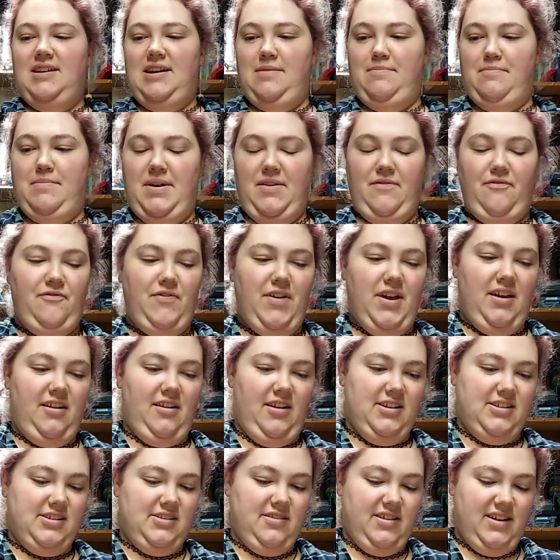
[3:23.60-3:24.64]
in my
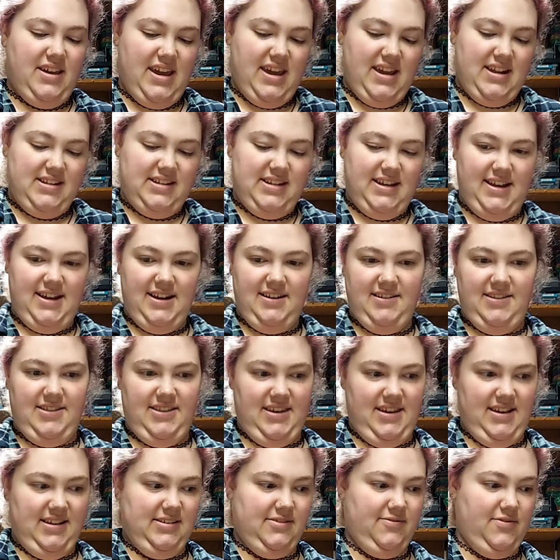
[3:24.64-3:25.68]
finger, so I can't tear
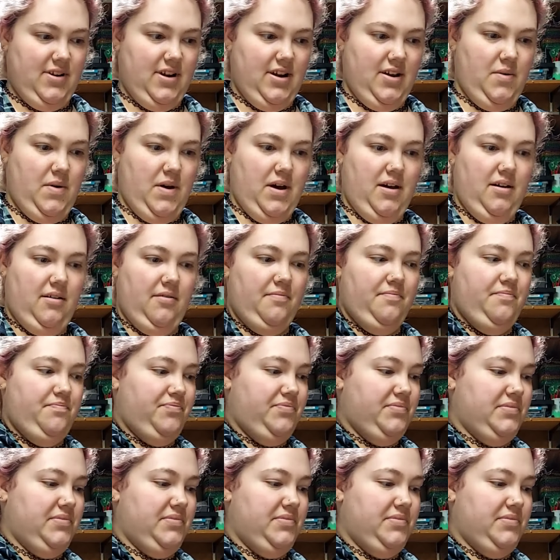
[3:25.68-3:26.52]
things very well.